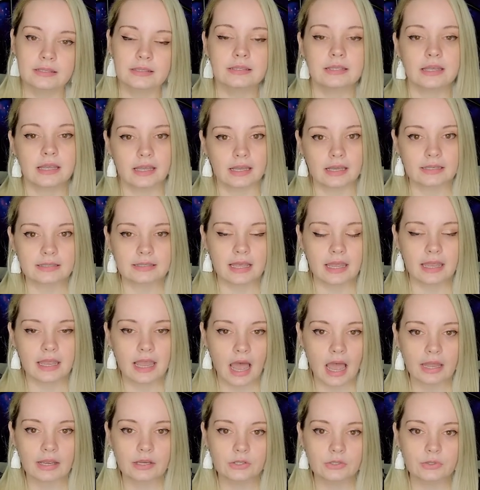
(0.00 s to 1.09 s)
seeing a
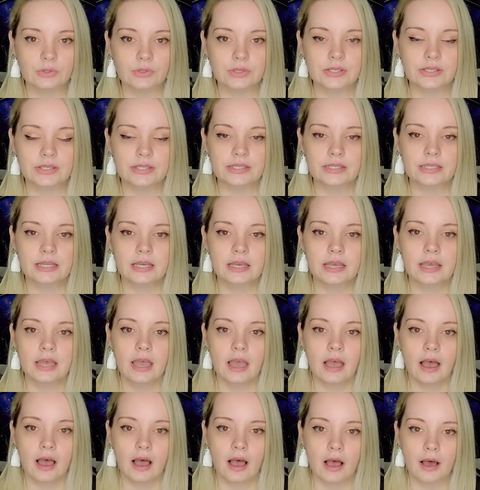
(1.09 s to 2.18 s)
psychiatrist
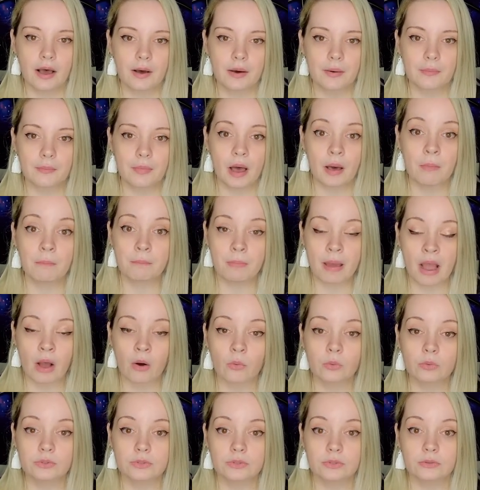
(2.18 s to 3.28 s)

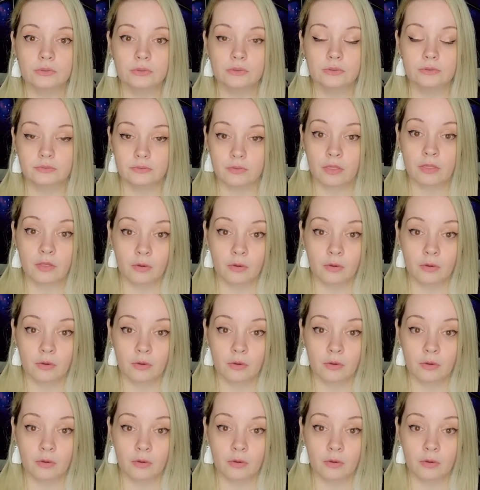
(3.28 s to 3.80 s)
about the